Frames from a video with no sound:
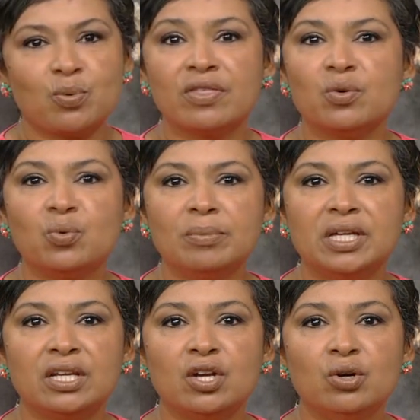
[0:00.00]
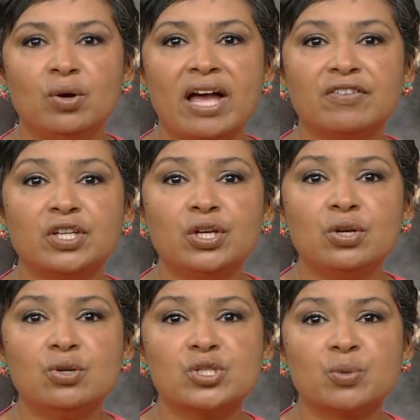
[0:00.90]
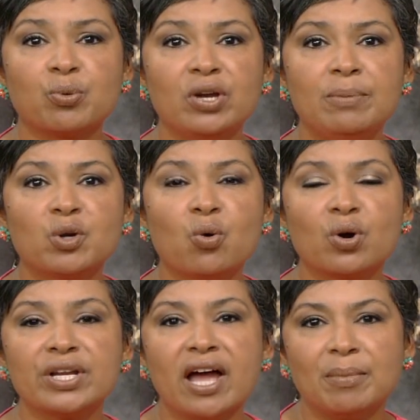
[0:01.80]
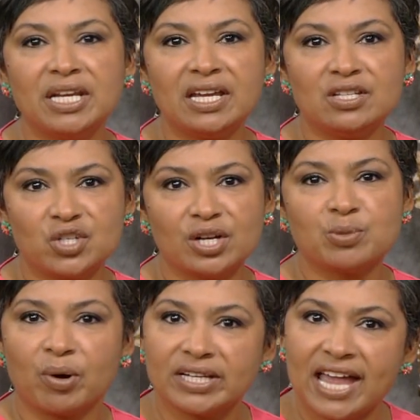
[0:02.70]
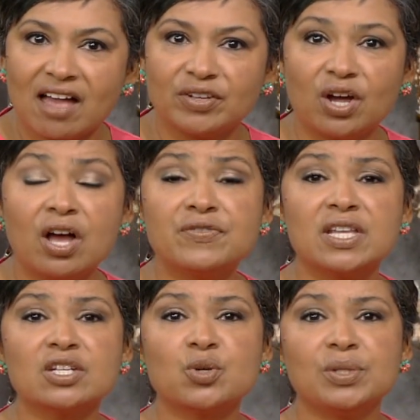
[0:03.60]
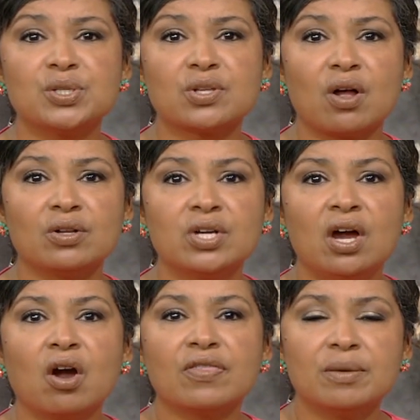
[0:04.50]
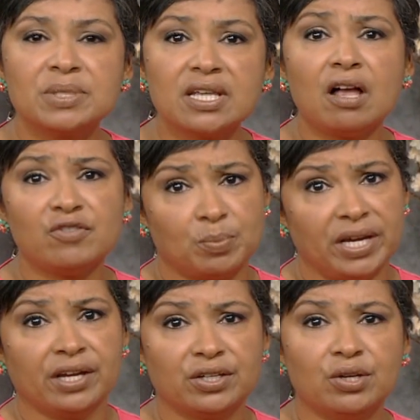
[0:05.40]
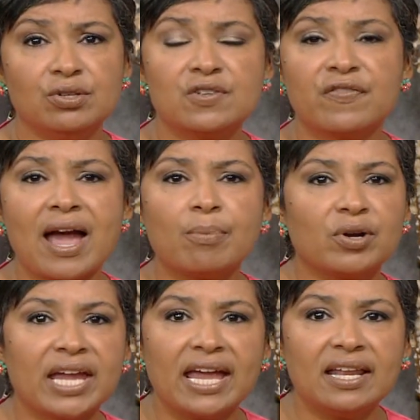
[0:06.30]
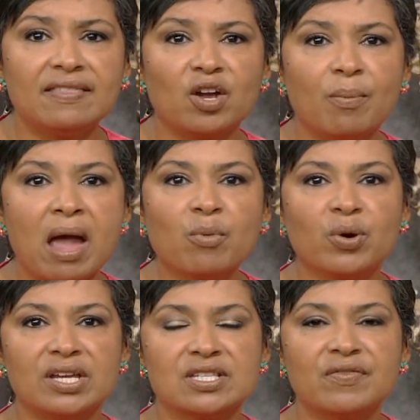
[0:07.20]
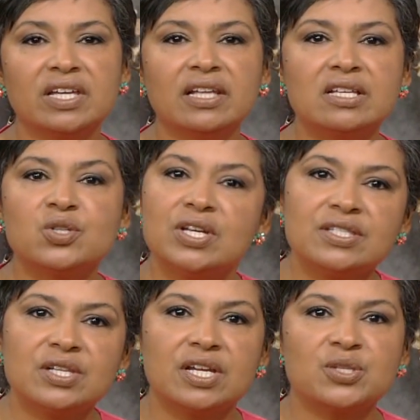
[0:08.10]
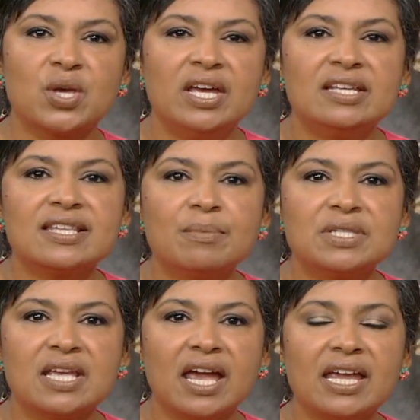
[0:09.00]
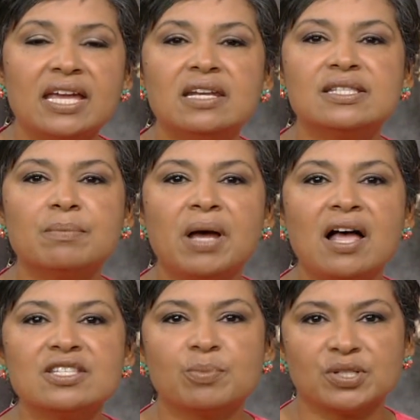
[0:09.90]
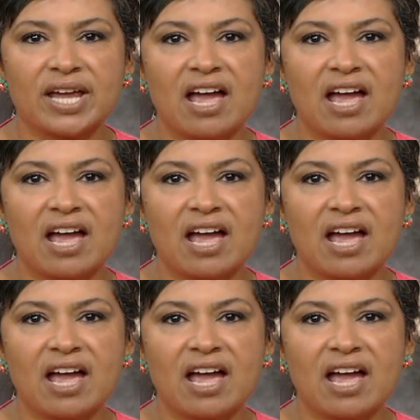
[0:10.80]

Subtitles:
Well, the women who have accused Supreme Court nominee Judge Brett Kavanaugh of sexual assault are themselves being accused of fabricating their memories of the alleged incidents. Some say it is impossible to